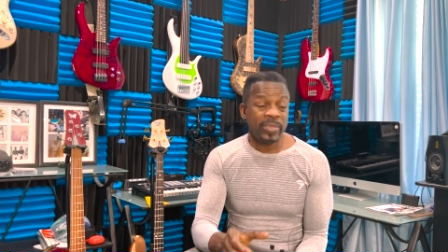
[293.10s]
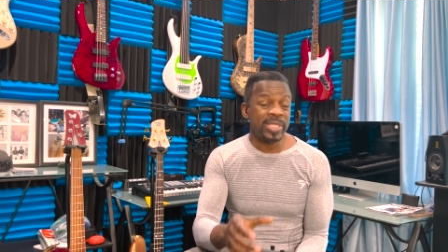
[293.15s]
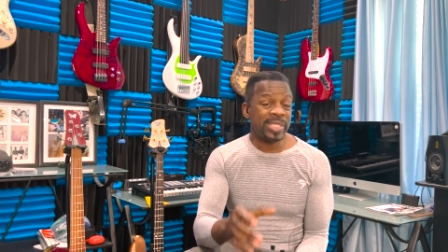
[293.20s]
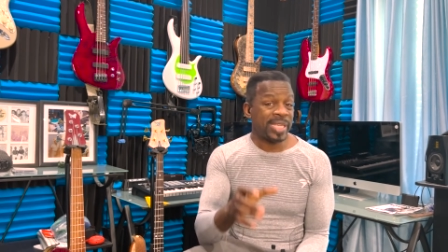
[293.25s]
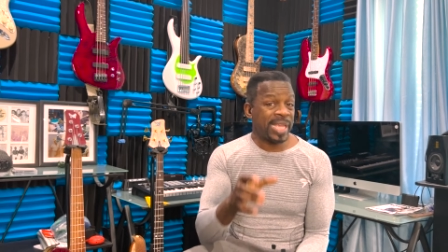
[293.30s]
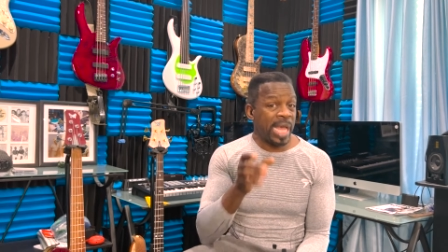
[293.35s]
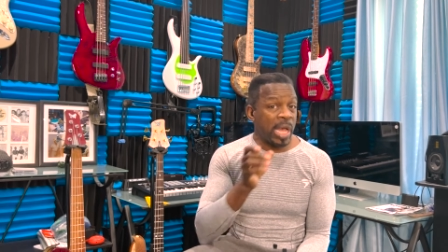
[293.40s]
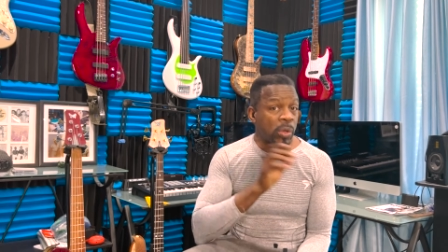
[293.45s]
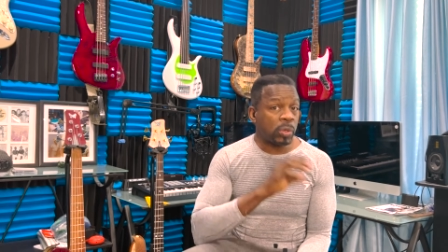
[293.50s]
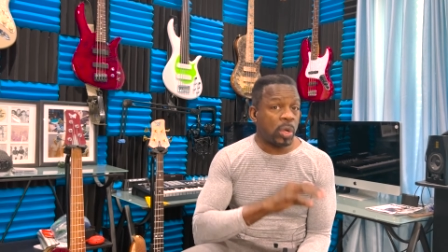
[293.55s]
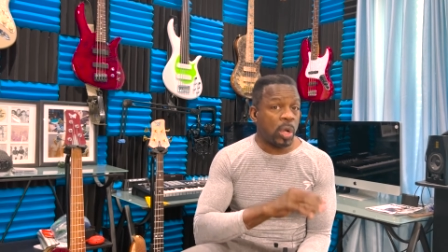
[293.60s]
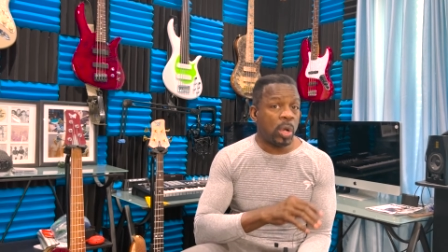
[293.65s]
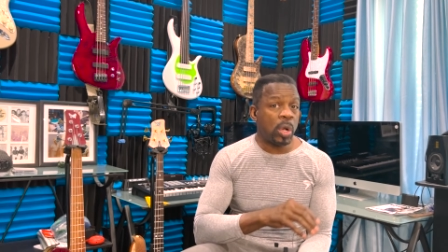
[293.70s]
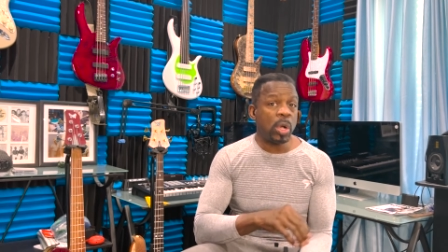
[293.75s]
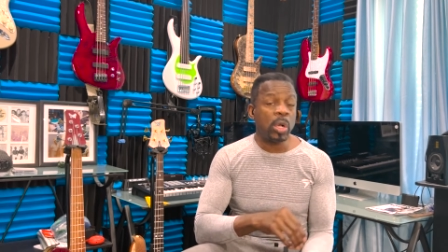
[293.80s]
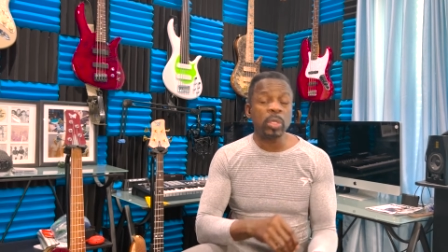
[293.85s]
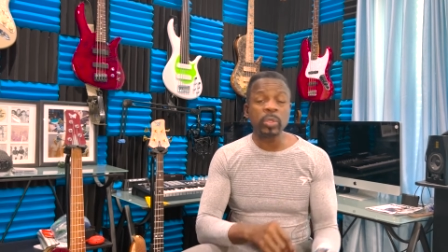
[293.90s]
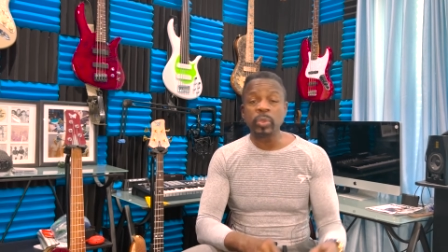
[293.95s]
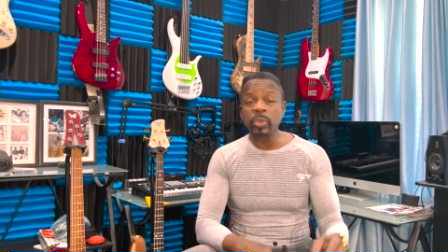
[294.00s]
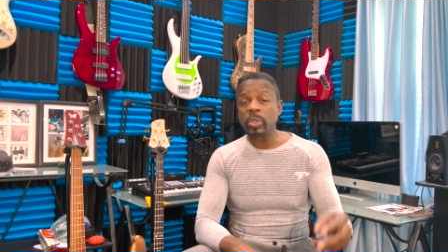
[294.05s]
is
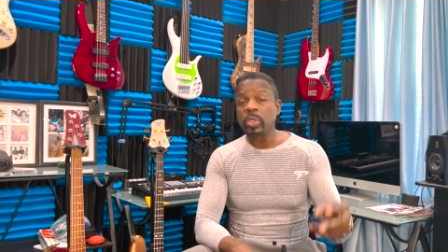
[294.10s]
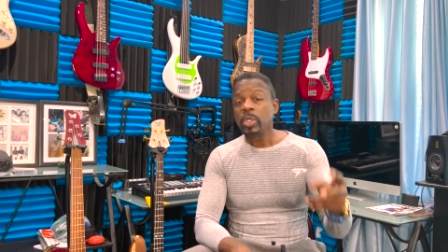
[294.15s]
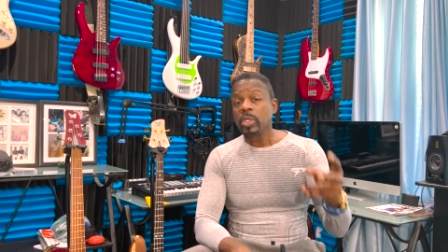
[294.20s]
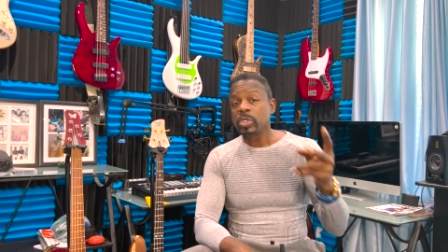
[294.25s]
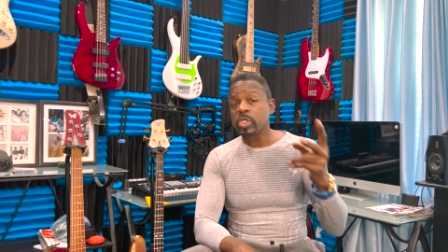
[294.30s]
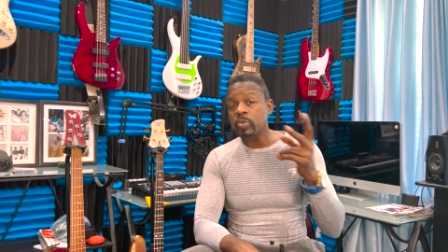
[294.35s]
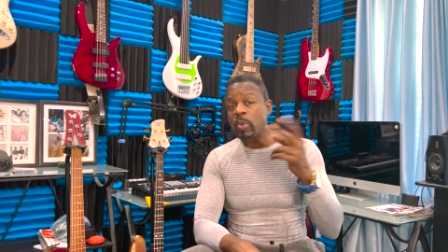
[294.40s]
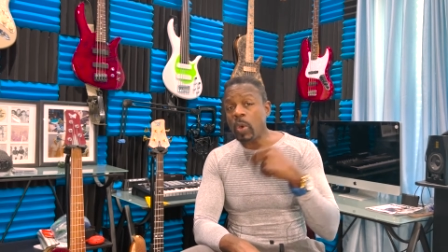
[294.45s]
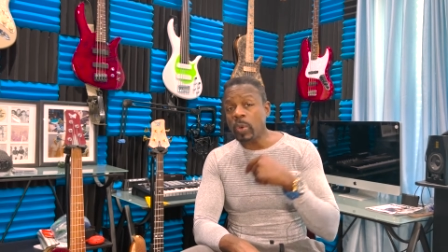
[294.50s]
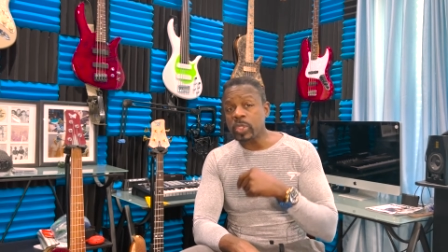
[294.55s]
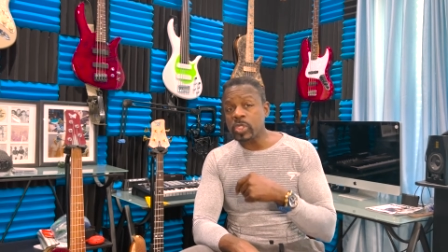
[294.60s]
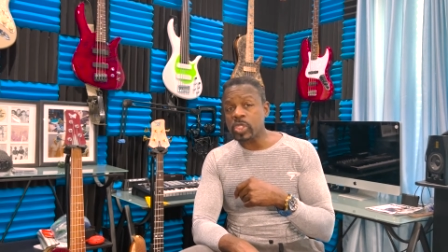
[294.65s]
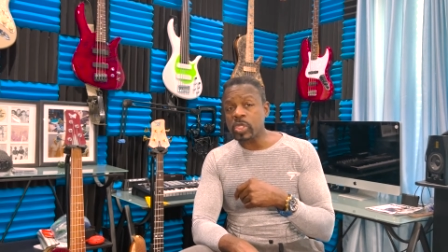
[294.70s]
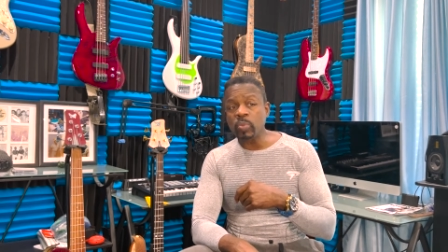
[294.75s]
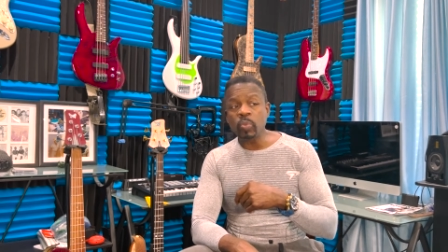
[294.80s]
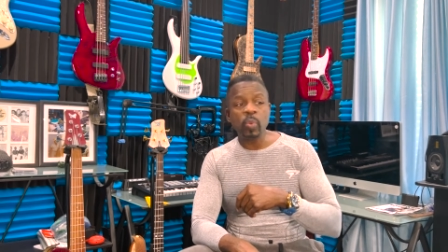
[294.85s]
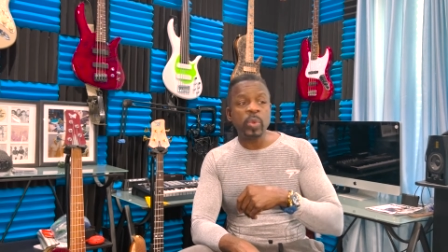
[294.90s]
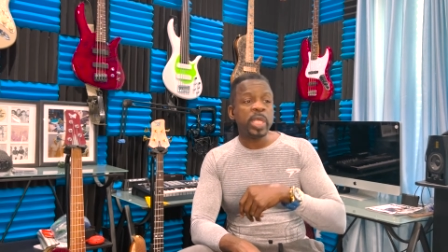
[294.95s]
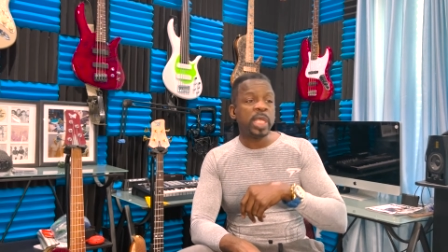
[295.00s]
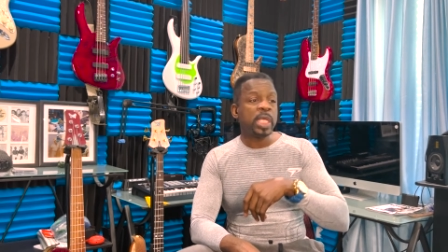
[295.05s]
alcohol or smoking
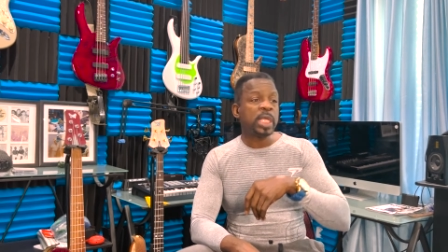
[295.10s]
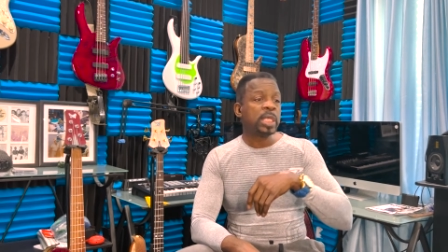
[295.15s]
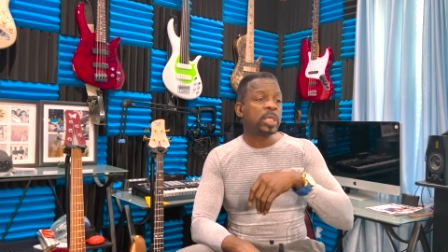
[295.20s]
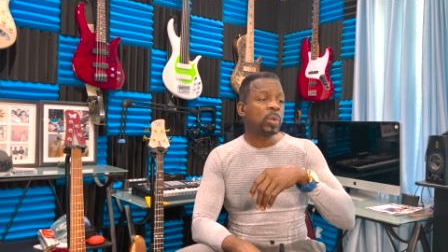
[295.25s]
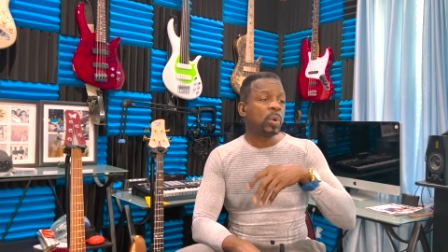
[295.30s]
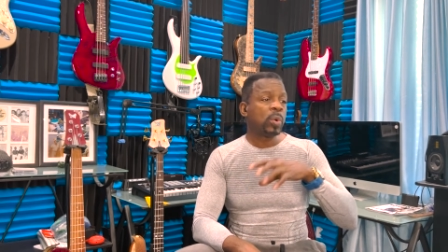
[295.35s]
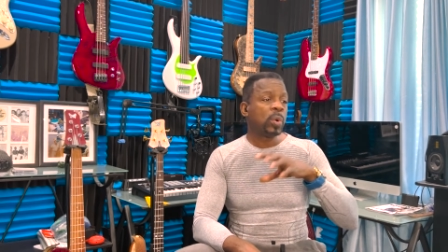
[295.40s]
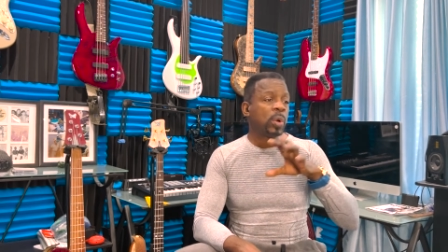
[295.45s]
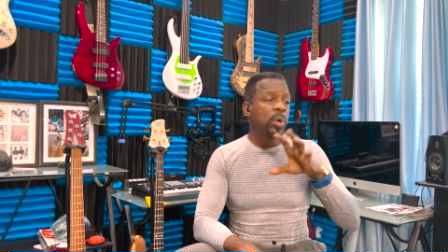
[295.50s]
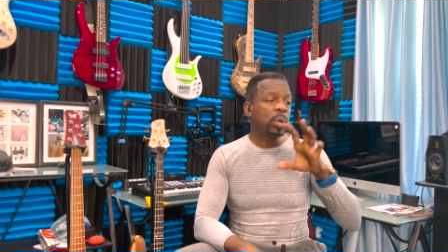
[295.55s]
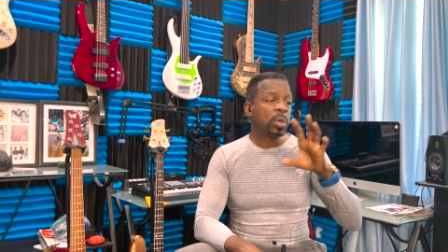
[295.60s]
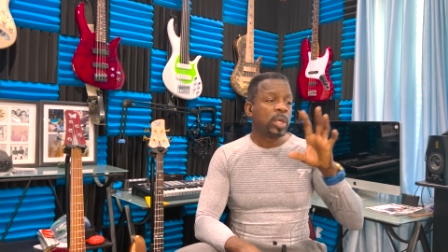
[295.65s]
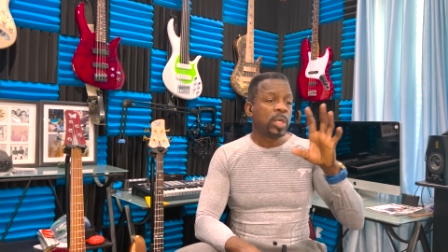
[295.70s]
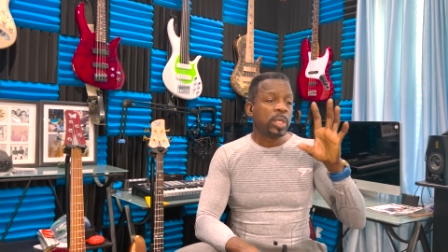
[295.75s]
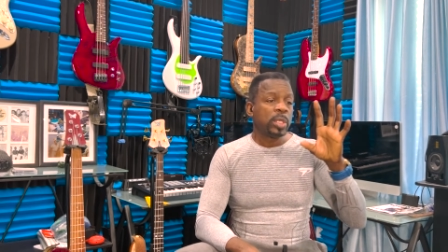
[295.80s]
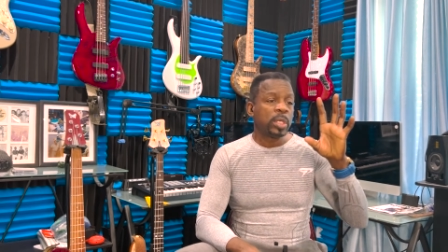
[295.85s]
some weed or,